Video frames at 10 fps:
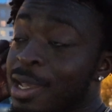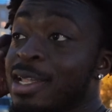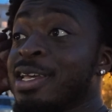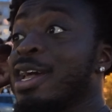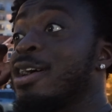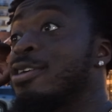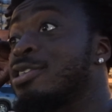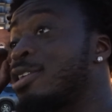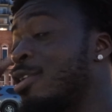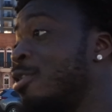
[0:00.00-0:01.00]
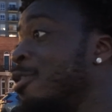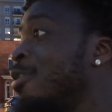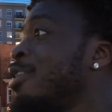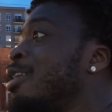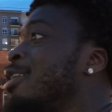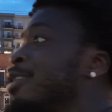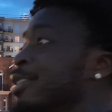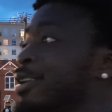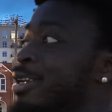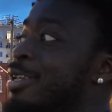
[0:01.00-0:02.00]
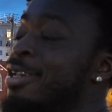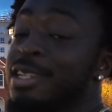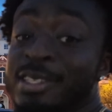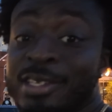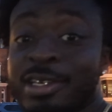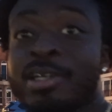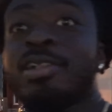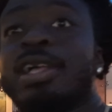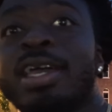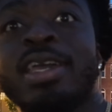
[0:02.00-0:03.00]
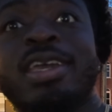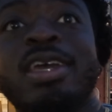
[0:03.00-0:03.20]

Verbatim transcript: Anyhow, so look, it took like